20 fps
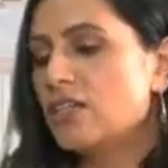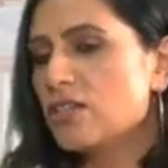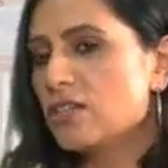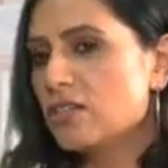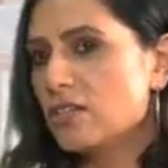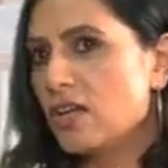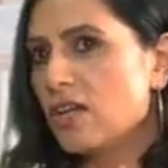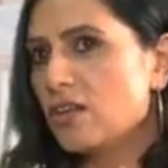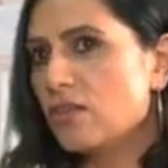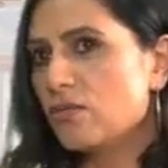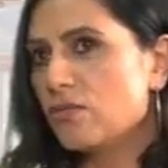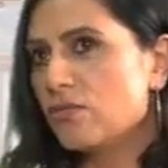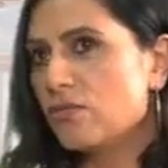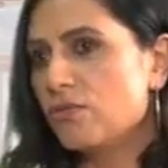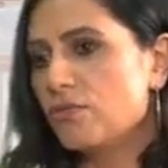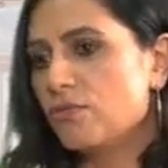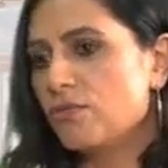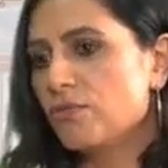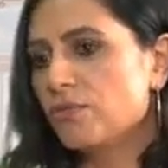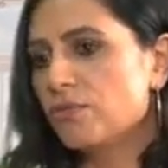just kind
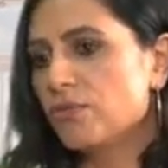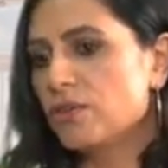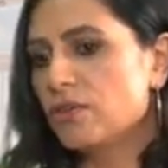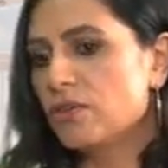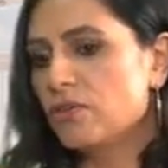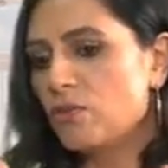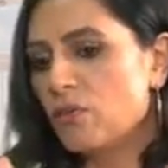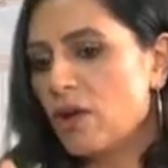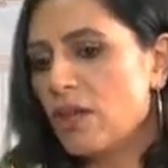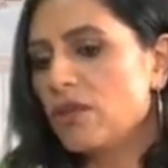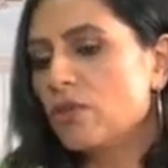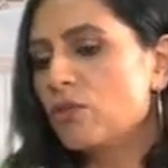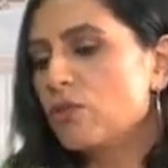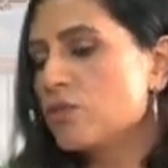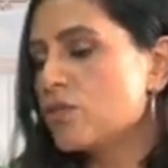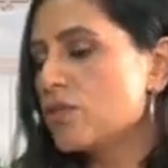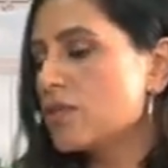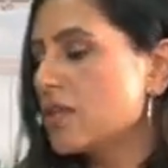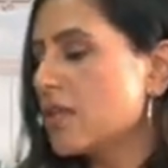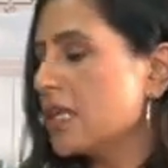of write
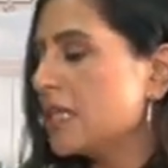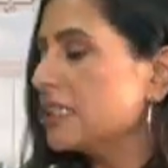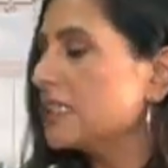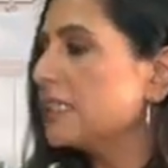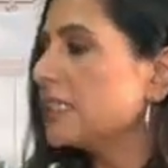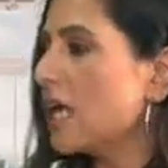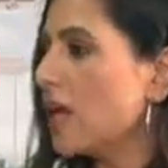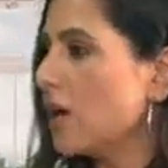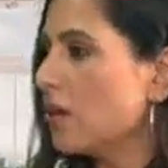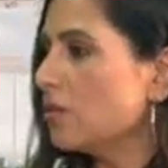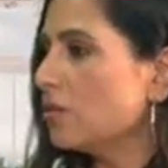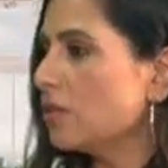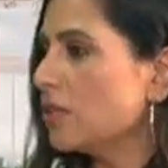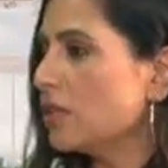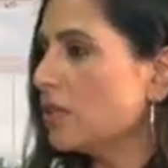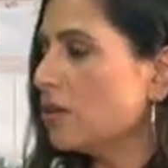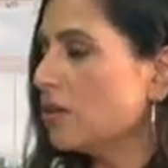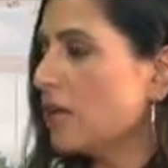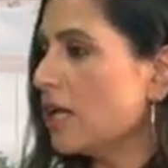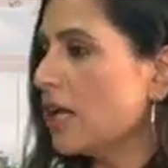those things down
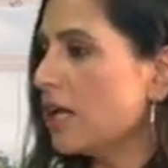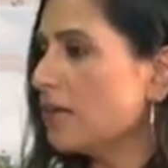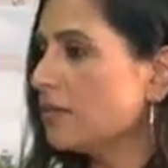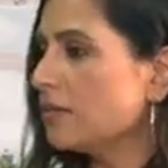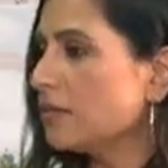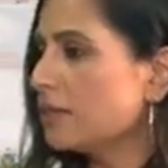in your life.